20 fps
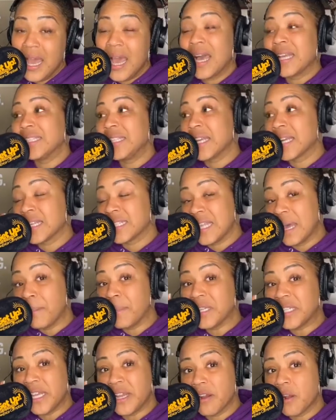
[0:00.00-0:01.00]
I said, because
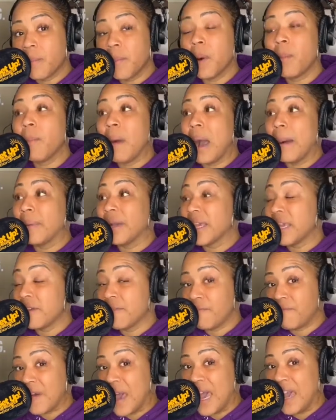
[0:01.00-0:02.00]
I'm a terrible mama
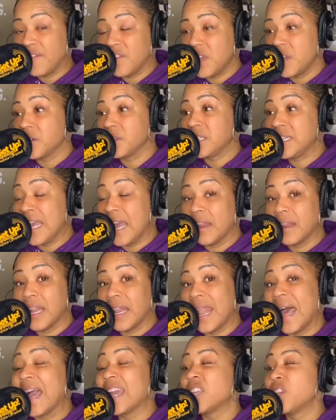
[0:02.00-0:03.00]
if five years down the
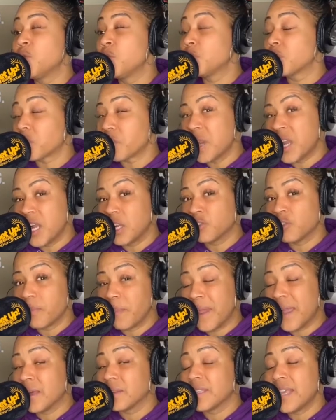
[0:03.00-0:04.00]
line you 300
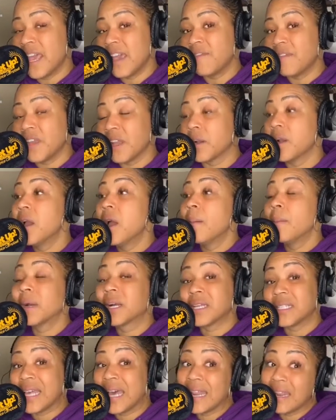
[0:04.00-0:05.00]
pounds heavier
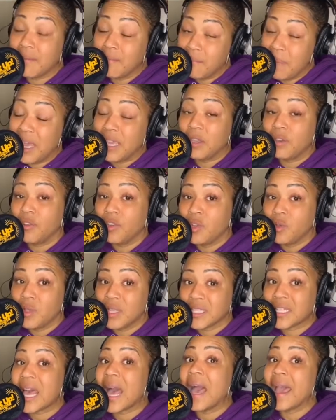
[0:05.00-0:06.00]
because I didn't make you do this.